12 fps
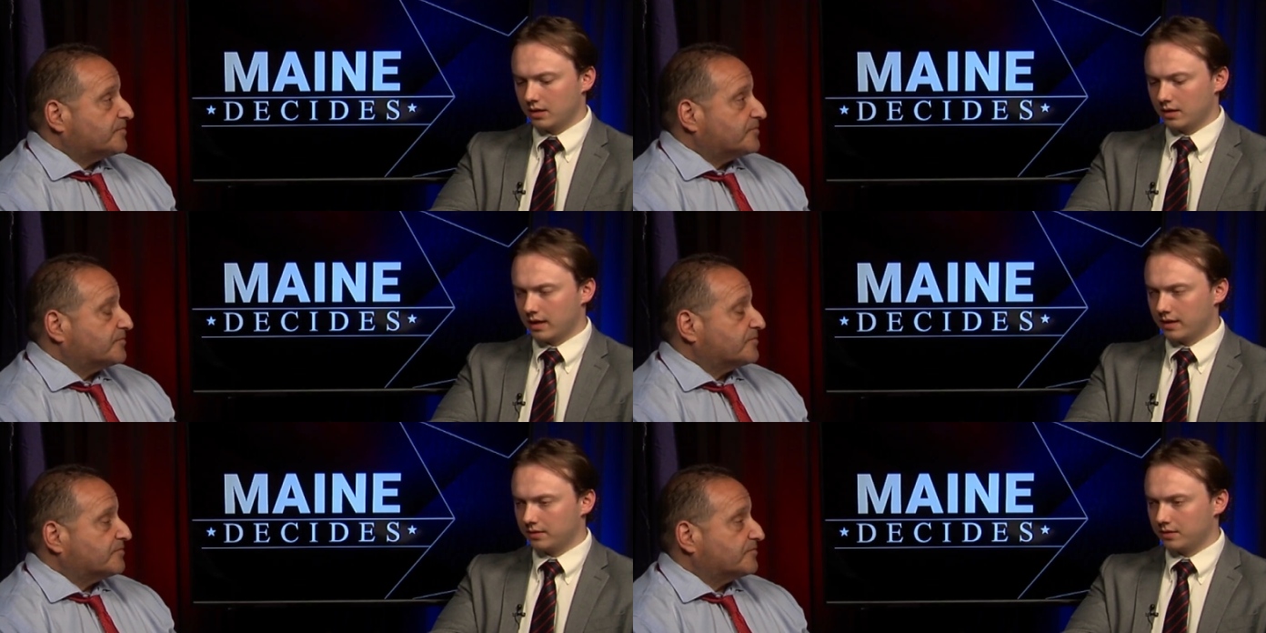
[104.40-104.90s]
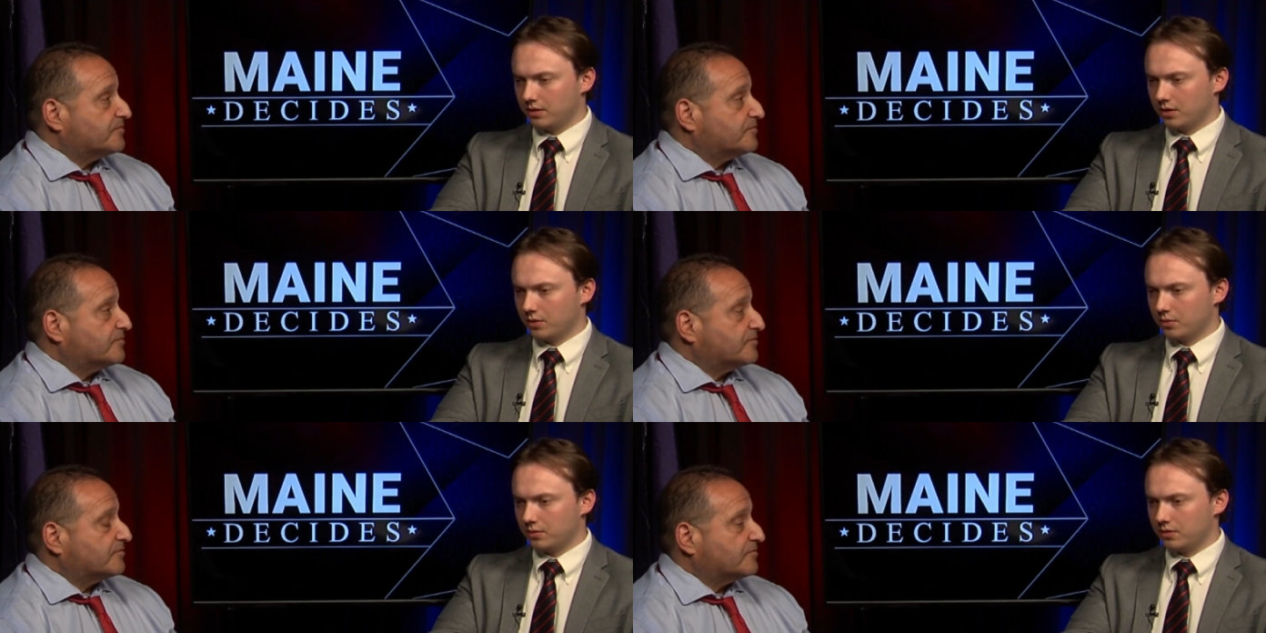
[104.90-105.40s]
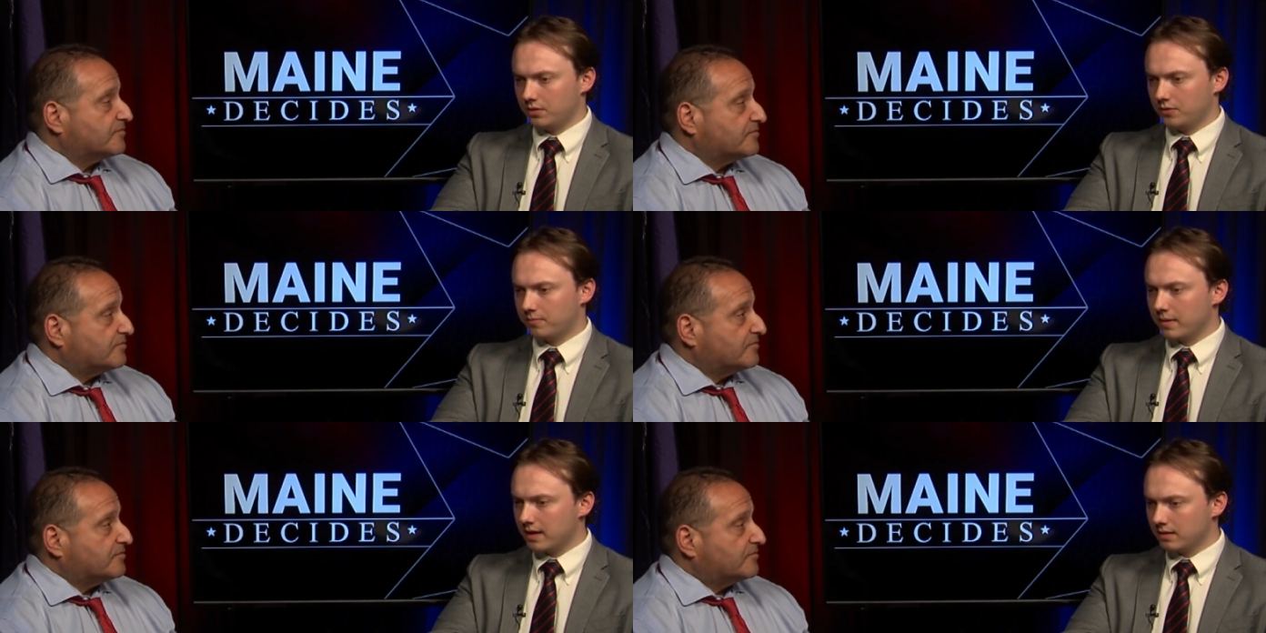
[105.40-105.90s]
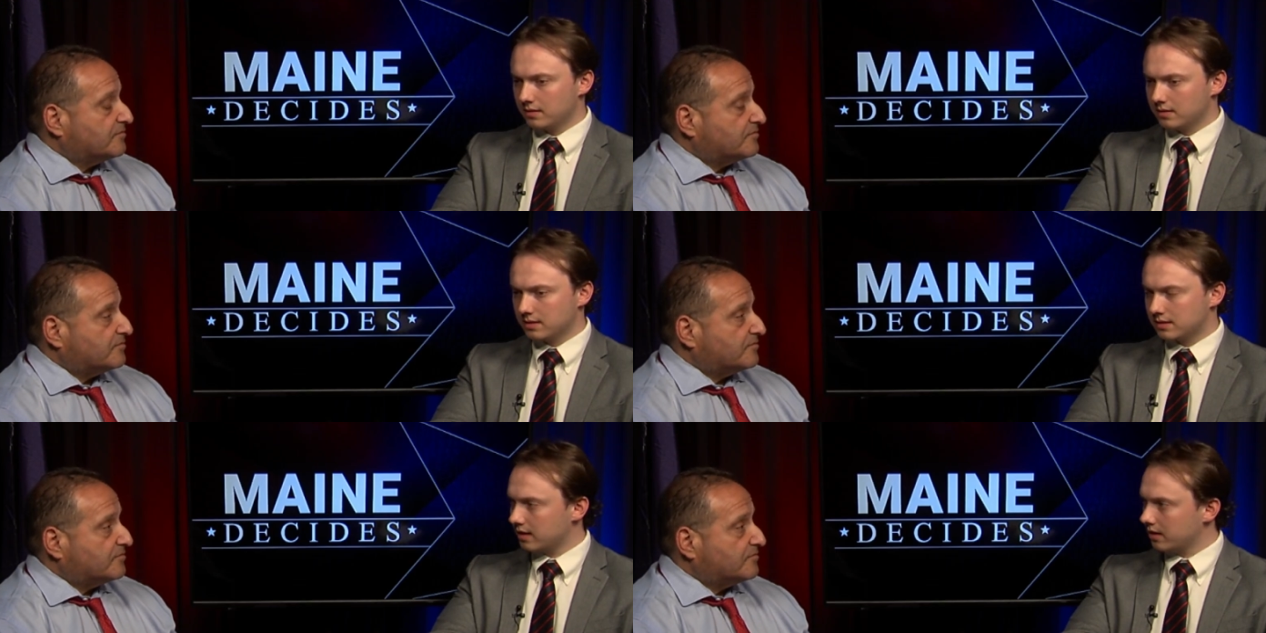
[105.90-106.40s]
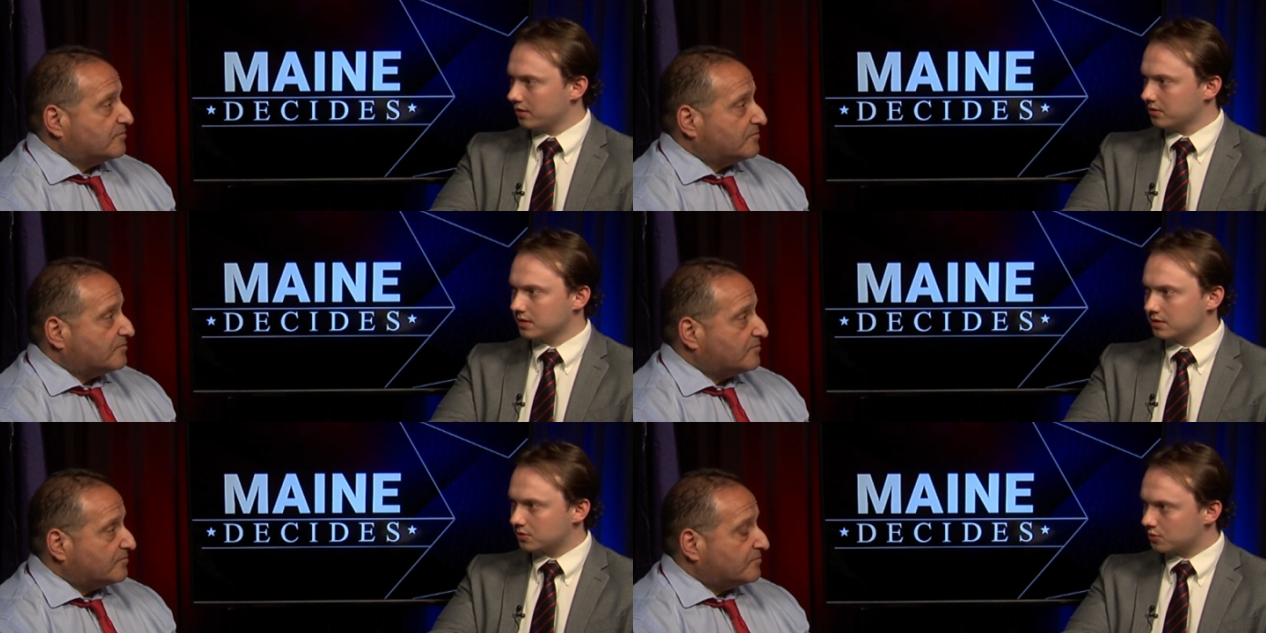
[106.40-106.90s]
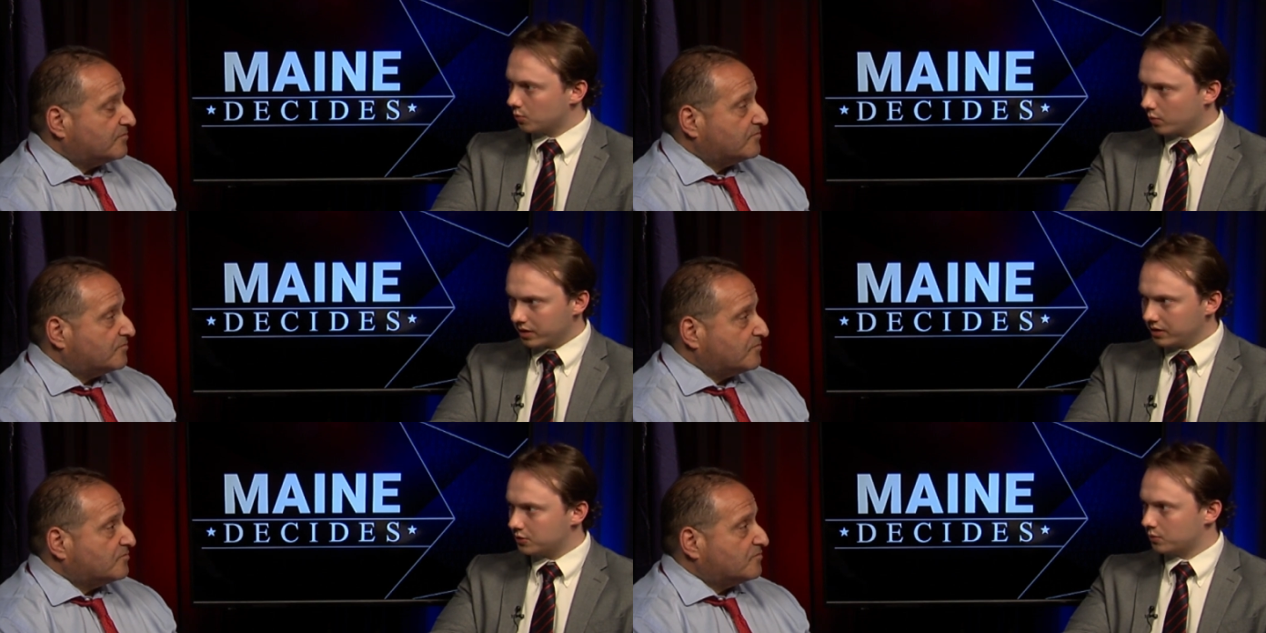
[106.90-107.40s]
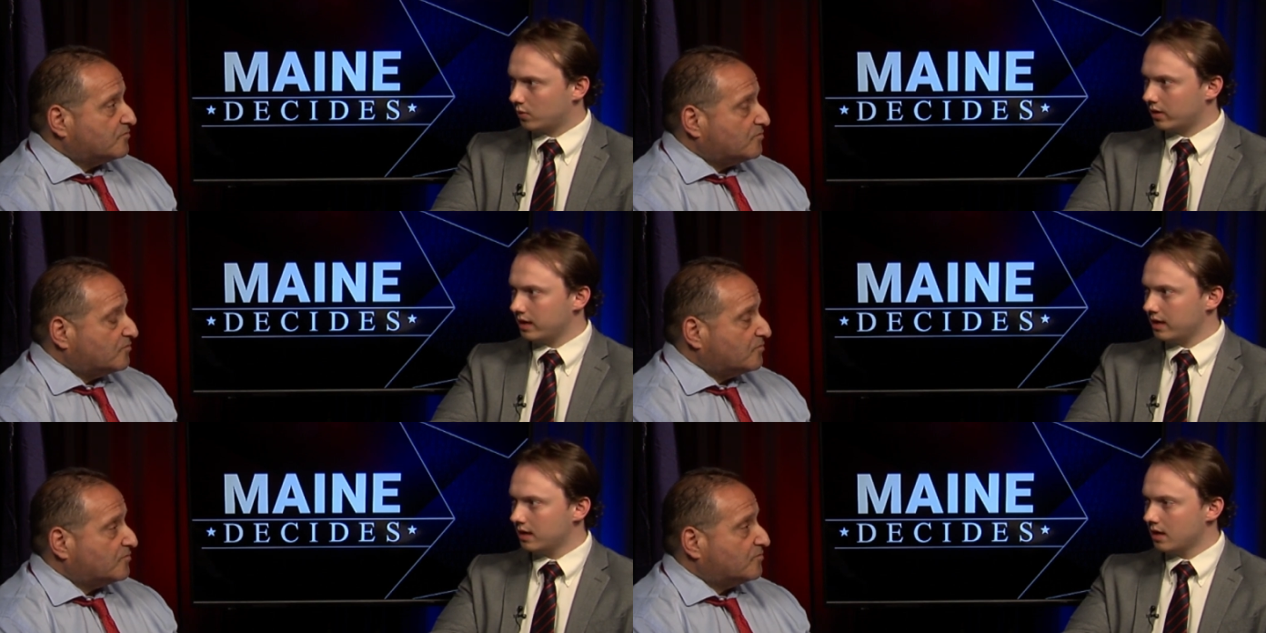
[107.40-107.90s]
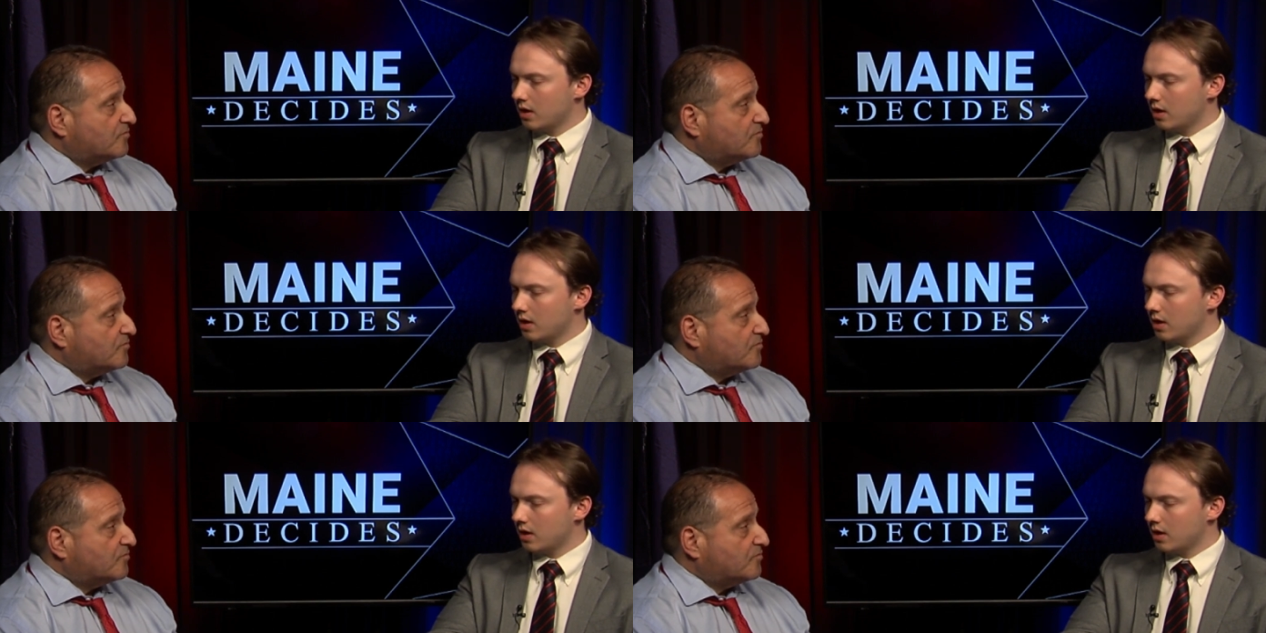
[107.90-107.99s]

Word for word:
Speaker 1: And you know, you've been the senator since 2020.